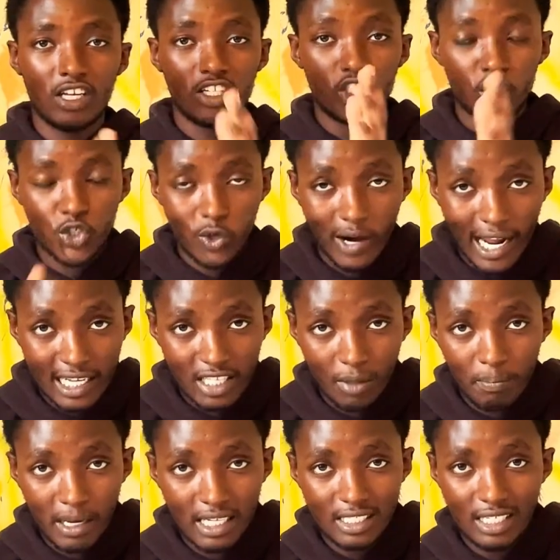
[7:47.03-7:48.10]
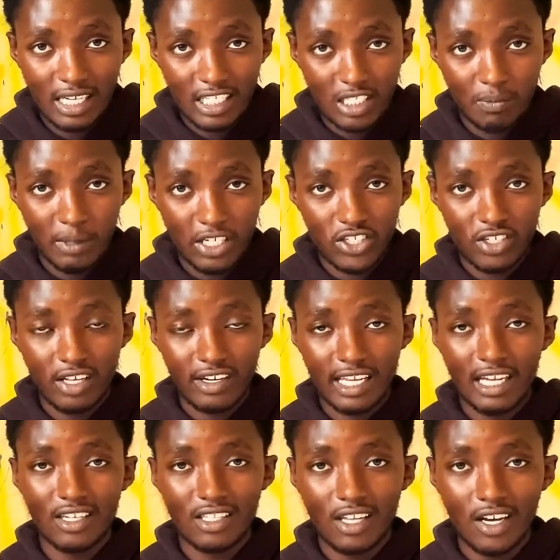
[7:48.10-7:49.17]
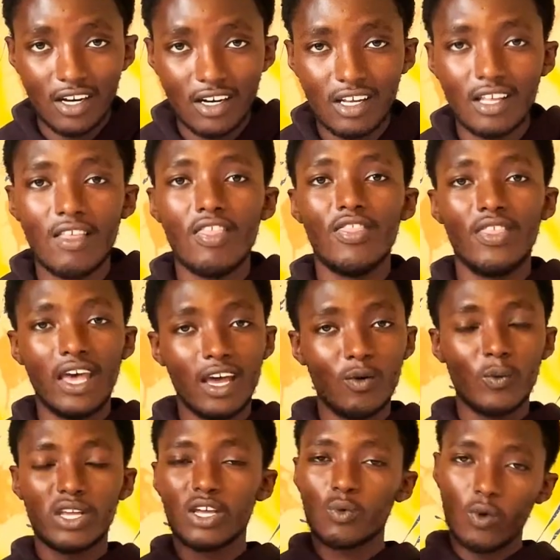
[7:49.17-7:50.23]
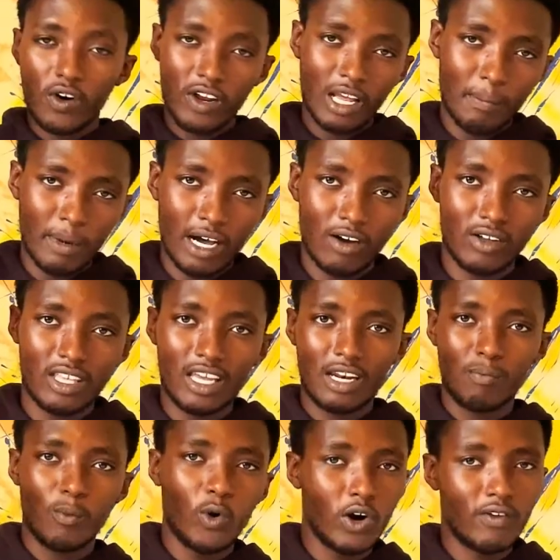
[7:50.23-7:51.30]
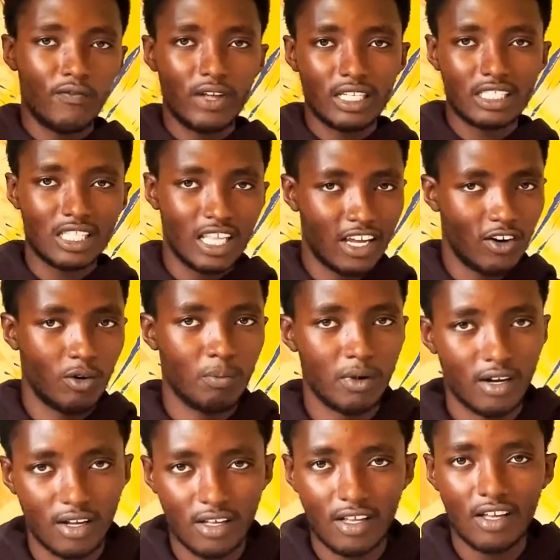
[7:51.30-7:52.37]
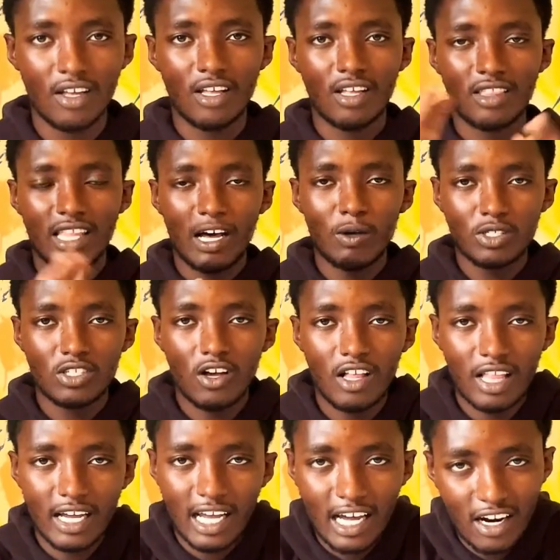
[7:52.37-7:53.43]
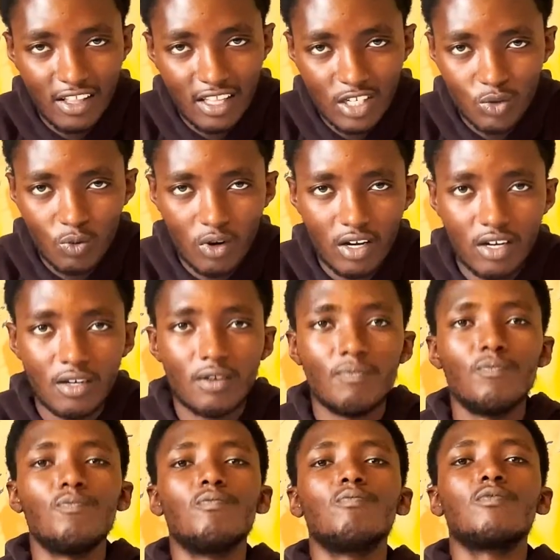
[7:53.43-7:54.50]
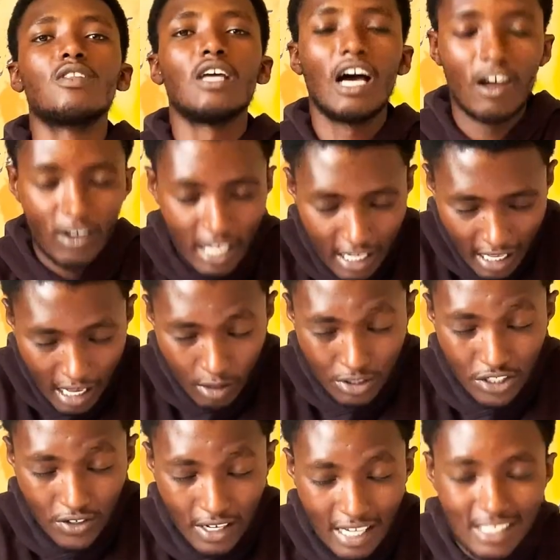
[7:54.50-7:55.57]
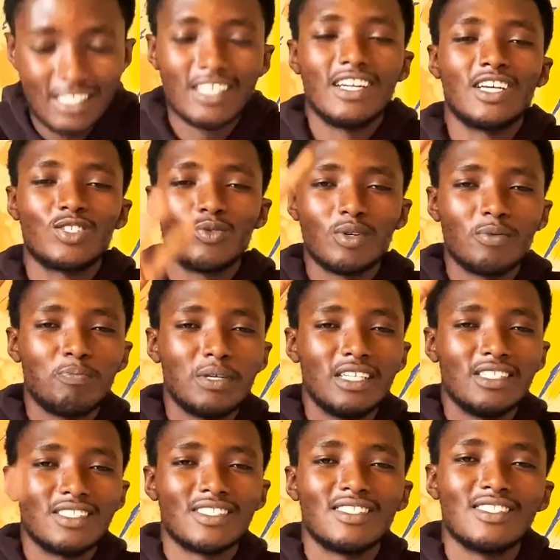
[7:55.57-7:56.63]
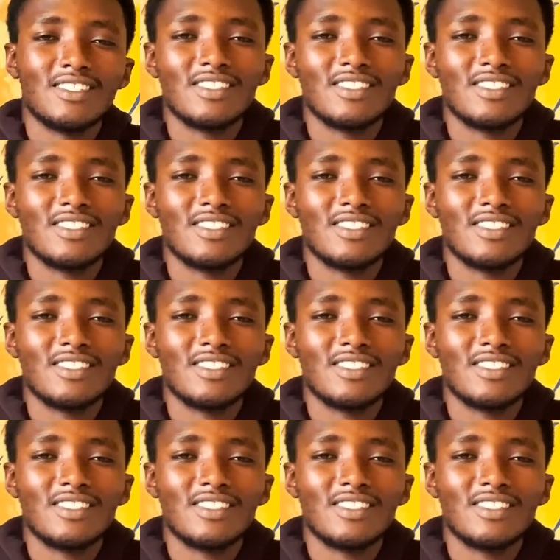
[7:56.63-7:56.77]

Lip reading: track the basics, make sure they're getting done, then we can worry about getting more advanced later. But that was all I got on this one. I'll see you guys in the next one. Peace.